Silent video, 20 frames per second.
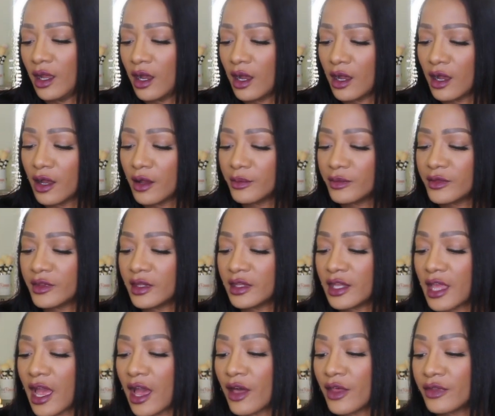Um,
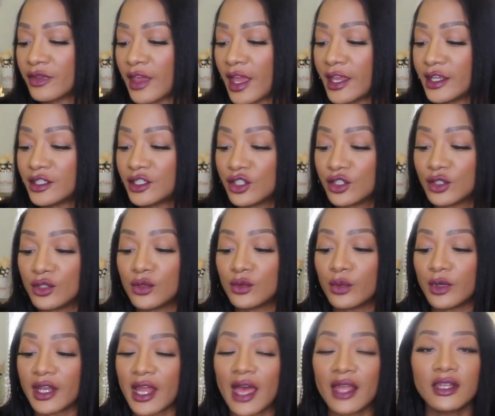now they
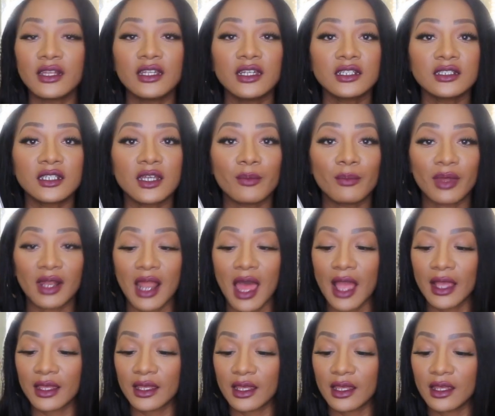do, when I looked up
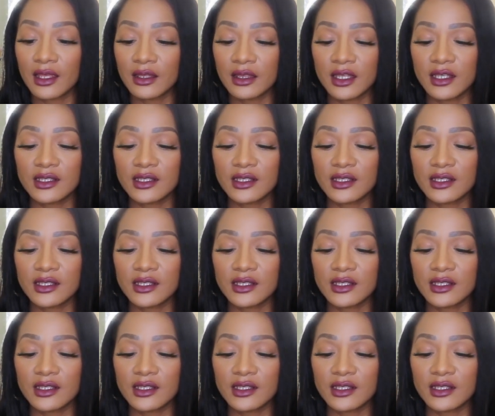Blocki,